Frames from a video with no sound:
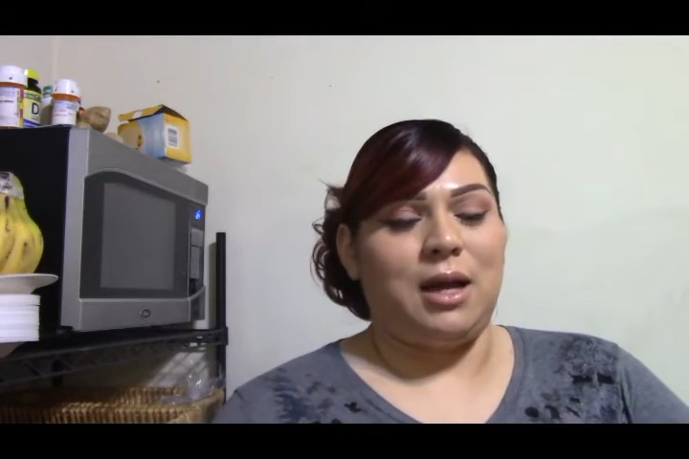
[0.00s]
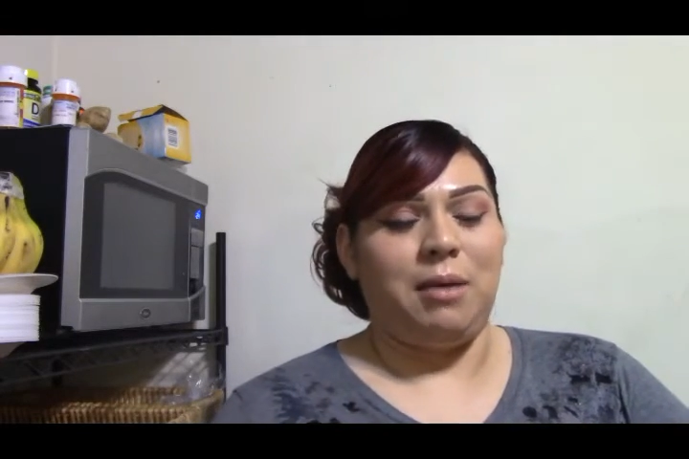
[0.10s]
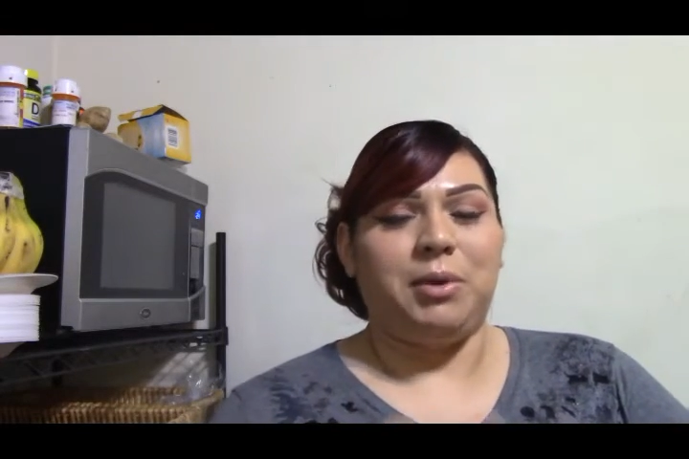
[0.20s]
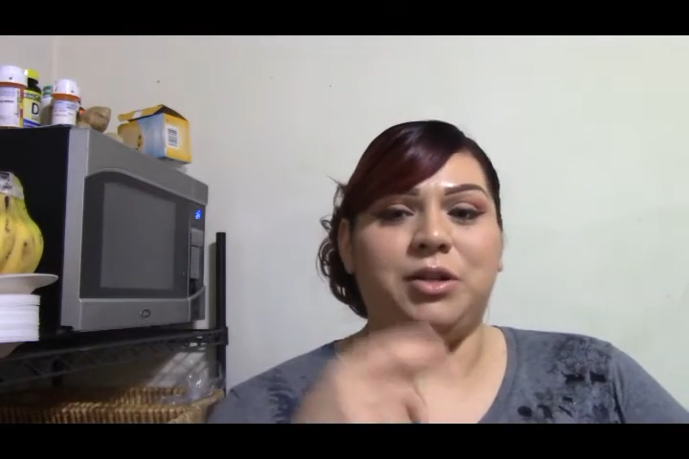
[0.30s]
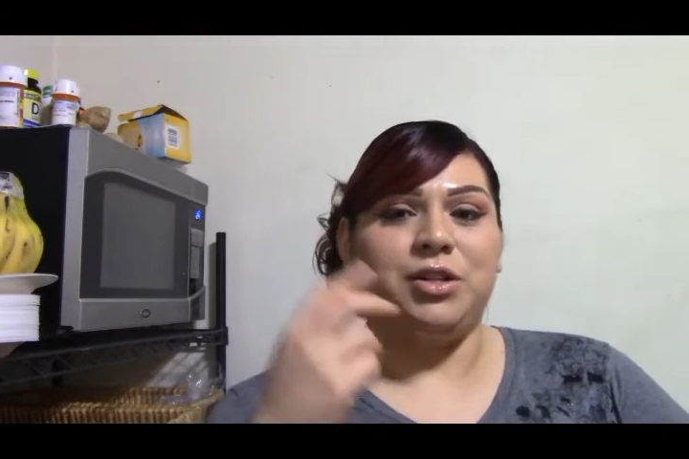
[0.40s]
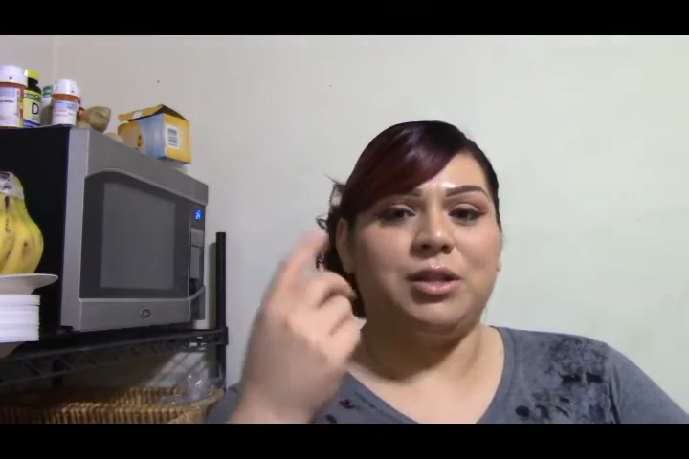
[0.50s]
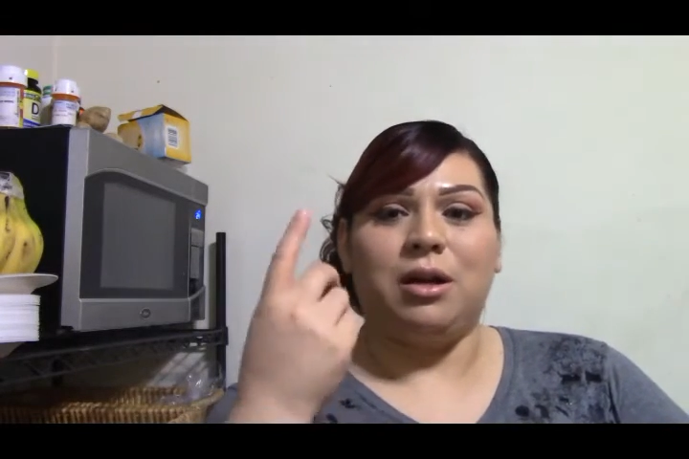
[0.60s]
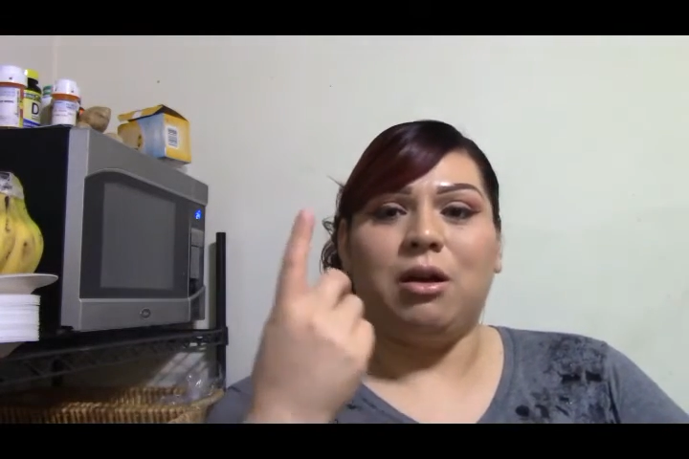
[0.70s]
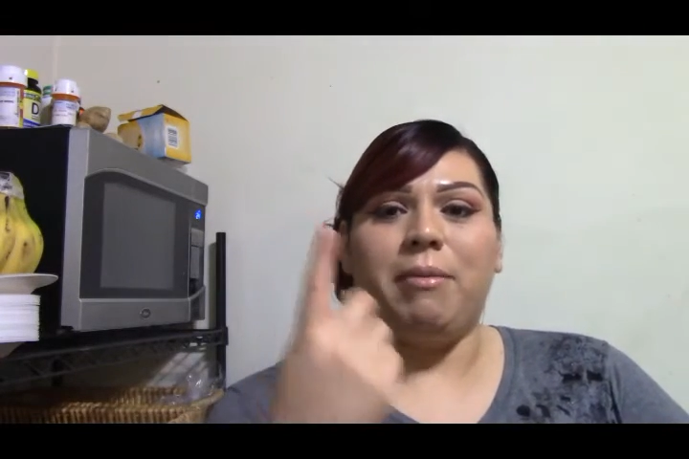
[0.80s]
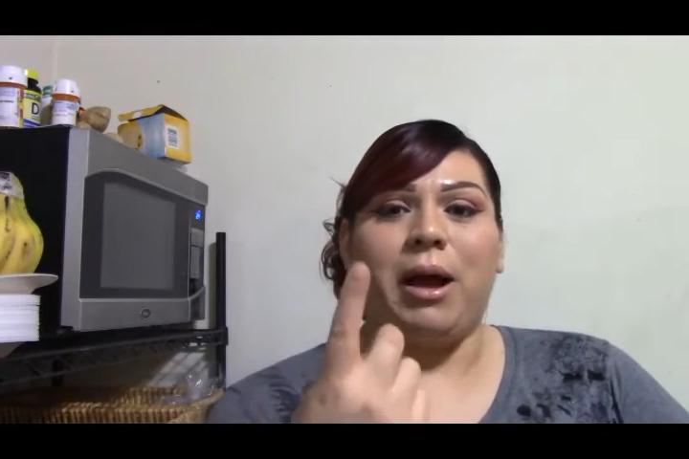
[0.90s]
I'm just
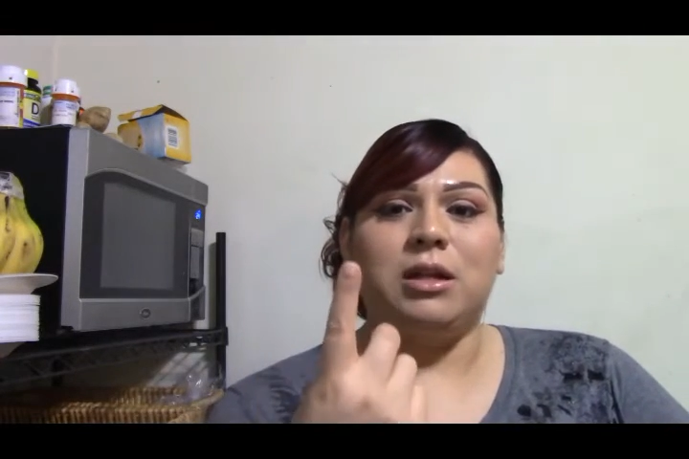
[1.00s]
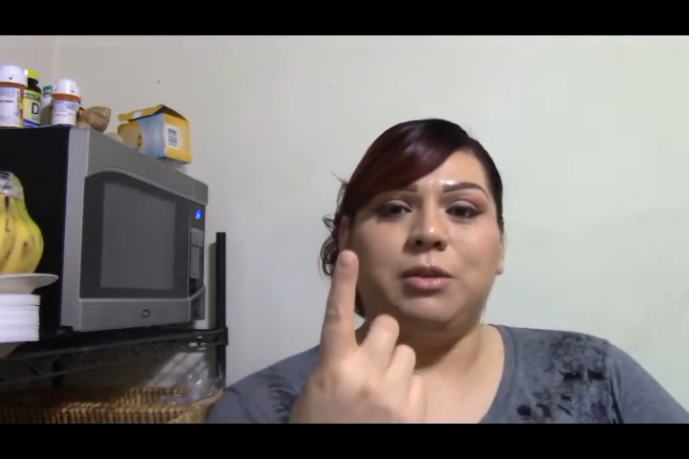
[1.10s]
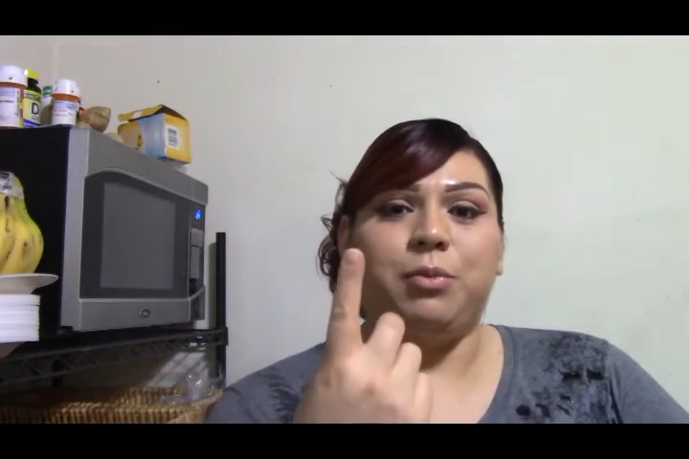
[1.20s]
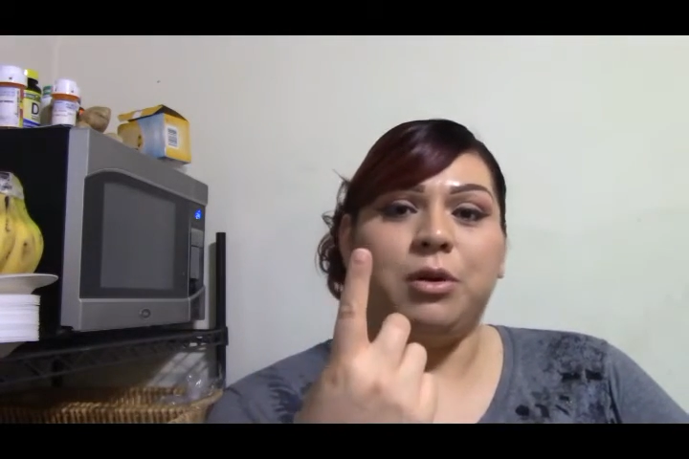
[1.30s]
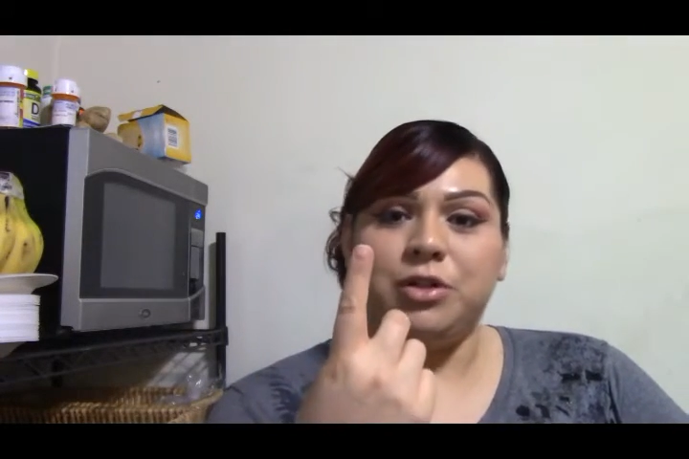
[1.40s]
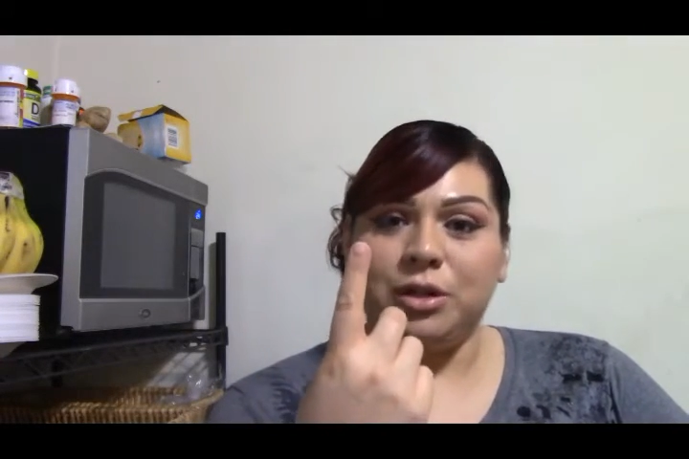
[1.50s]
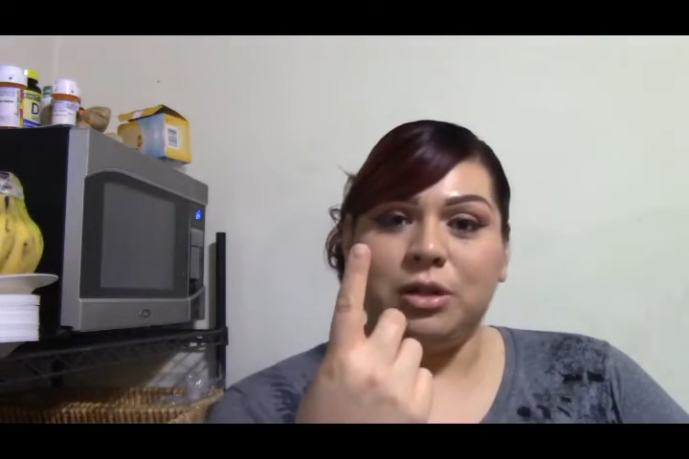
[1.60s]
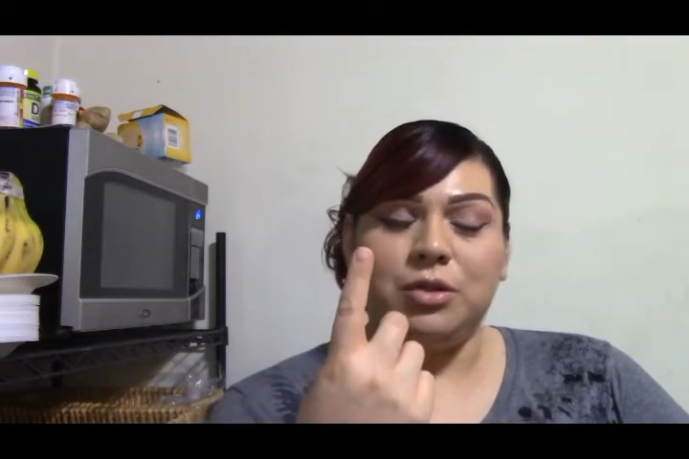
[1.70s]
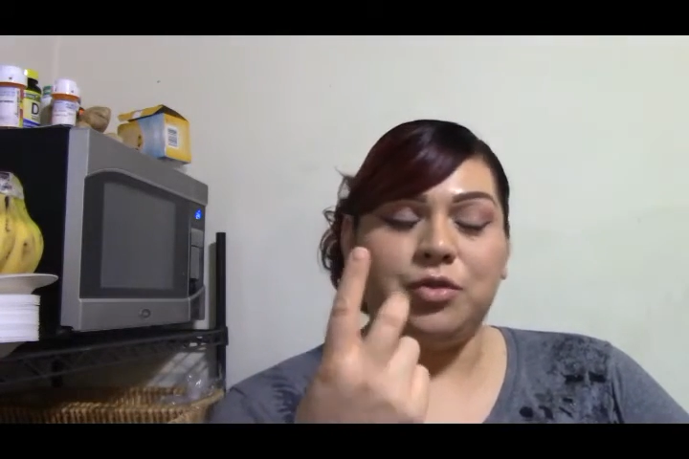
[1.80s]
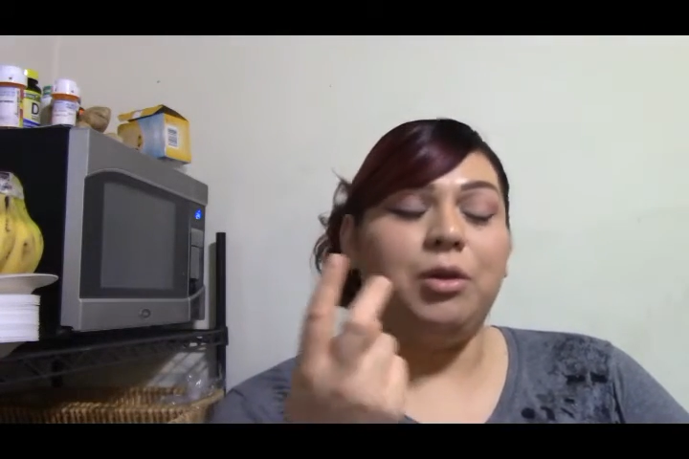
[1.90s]
gonna go back to portion
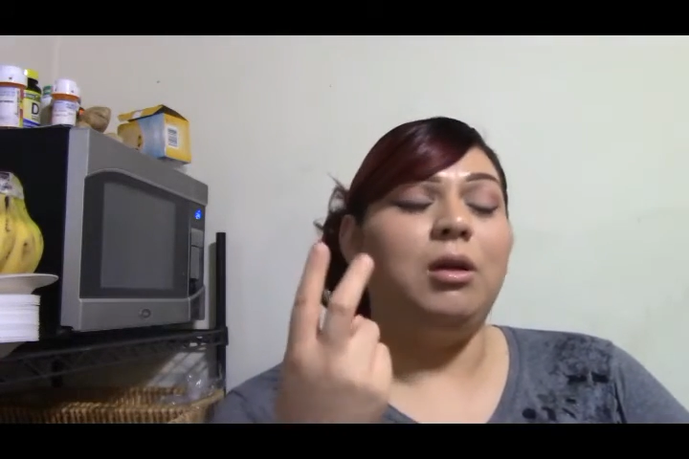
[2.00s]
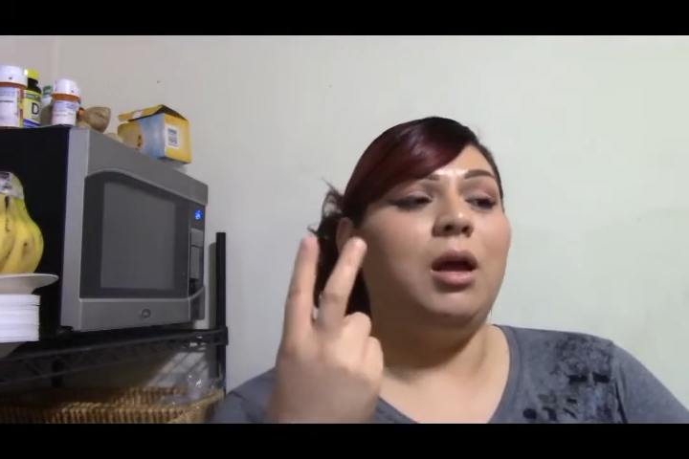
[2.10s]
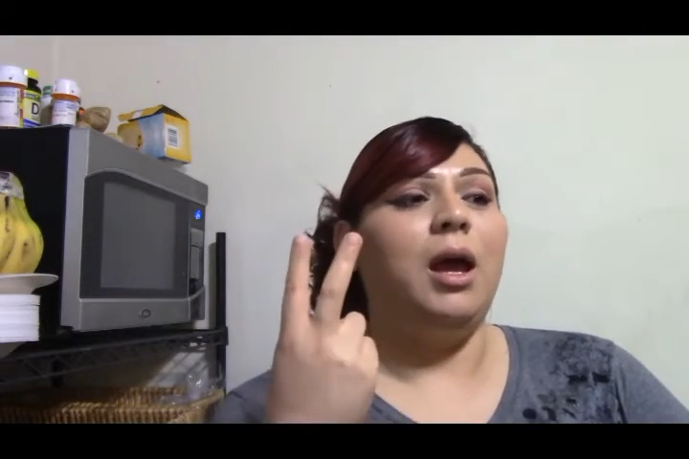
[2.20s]
control,